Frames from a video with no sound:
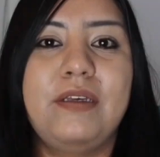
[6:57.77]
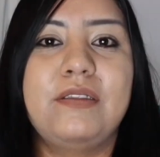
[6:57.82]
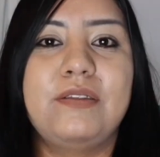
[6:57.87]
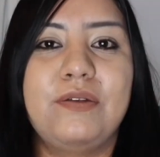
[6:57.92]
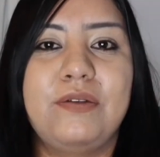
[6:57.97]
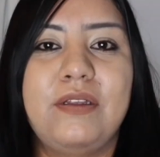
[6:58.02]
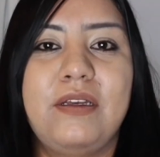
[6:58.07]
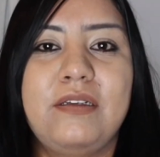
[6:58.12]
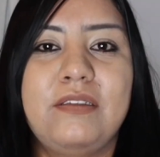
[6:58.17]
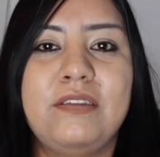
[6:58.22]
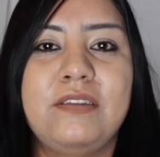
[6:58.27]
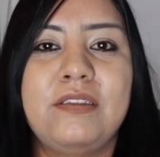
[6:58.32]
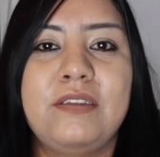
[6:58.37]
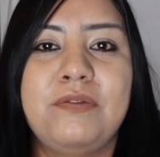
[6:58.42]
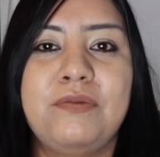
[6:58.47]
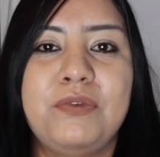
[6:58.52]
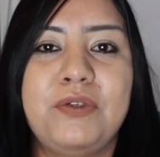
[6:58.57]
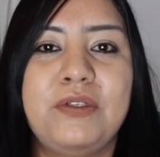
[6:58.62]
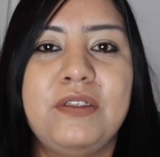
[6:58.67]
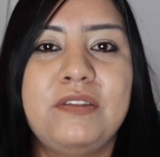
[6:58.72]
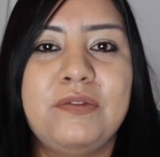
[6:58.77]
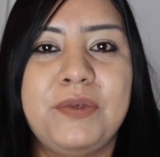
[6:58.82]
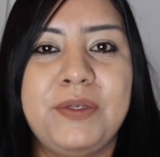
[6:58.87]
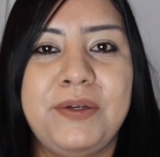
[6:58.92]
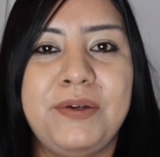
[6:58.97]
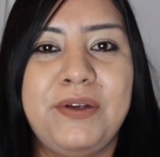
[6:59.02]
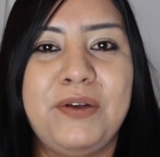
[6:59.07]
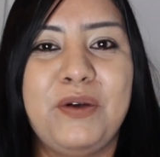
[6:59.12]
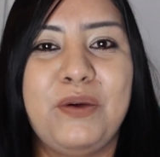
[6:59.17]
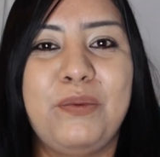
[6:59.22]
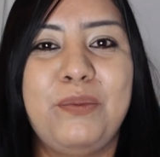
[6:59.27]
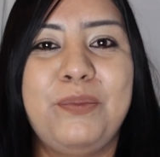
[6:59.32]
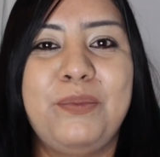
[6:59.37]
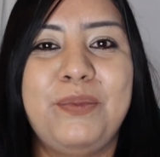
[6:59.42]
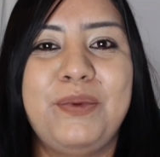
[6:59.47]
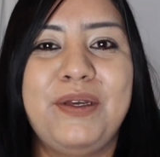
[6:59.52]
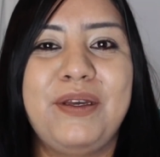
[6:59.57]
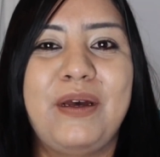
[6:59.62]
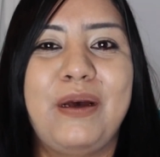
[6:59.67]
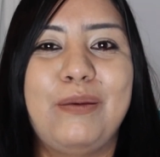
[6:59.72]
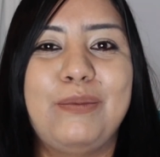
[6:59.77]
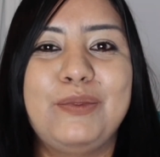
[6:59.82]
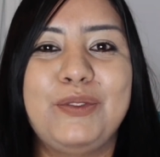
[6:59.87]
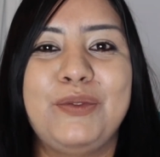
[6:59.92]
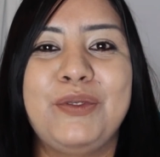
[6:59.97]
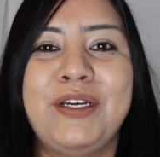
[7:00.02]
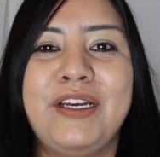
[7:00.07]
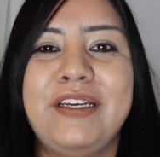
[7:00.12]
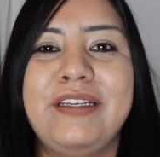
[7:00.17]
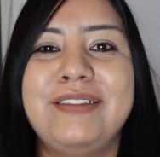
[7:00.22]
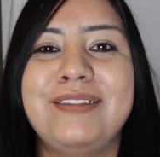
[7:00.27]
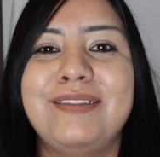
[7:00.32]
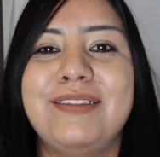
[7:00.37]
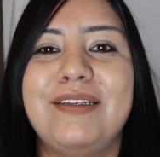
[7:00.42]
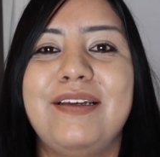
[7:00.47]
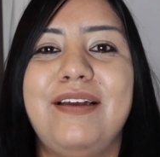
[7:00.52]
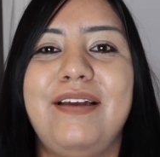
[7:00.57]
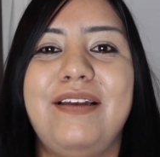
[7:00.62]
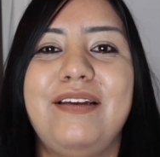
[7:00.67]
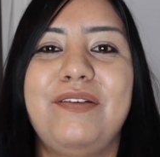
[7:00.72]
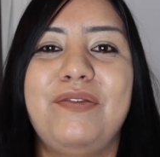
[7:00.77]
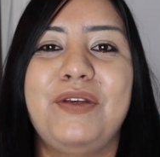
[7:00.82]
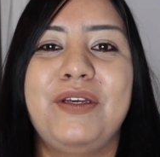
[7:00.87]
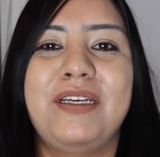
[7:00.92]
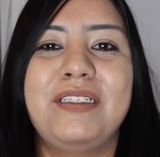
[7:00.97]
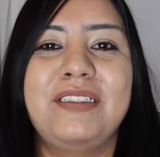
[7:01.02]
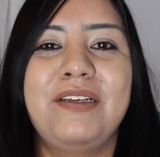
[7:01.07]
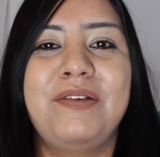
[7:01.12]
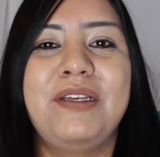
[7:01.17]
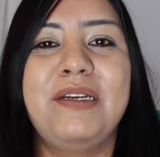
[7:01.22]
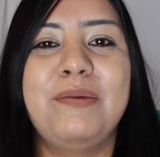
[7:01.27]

so that is it for this video i hope it helps you guys and if you guys have any